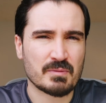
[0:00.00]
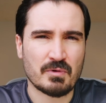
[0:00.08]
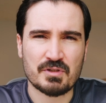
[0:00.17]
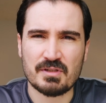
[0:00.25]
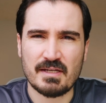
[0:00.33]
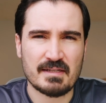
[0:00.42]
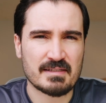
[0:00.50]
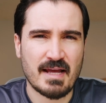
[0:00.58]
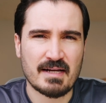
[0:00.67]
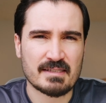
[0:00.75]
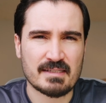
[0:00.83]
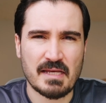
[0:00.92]
much the
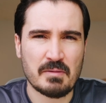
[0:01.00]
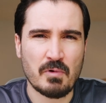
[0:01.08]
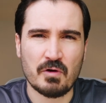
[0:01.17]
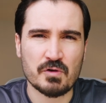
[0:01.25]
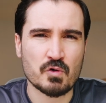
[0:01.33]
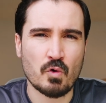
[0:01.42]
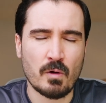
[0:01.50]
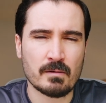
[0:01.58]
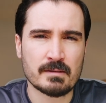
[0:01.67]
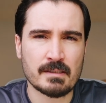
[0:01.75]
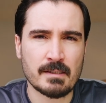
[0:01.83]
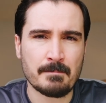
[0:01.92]
exact same audio
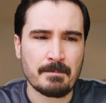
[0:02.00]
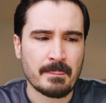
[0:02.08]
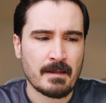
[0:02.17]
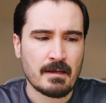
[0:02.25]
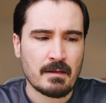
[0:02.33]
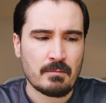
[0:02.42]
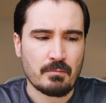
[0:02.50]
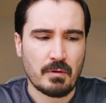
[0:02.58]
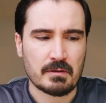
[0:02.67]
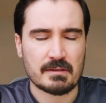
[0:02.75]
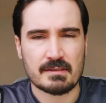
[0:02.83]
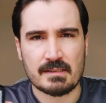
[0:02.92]
quality.
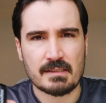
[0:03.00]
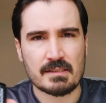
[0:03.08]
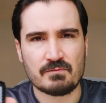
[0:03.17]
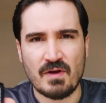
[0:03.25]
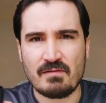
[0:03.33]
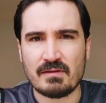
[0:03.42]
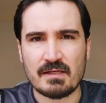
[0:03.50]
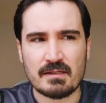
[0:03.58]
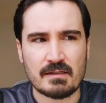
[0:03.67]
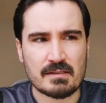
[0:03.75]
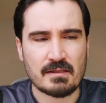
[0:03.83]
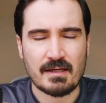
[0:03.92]
But the thing is,
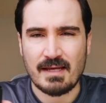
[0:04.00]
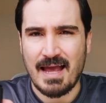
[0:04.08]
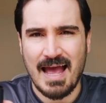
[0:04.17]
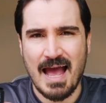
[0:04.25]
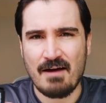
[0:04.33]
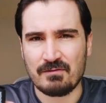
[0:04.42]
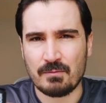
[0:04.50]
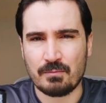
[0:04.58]
WAVLINK is like half the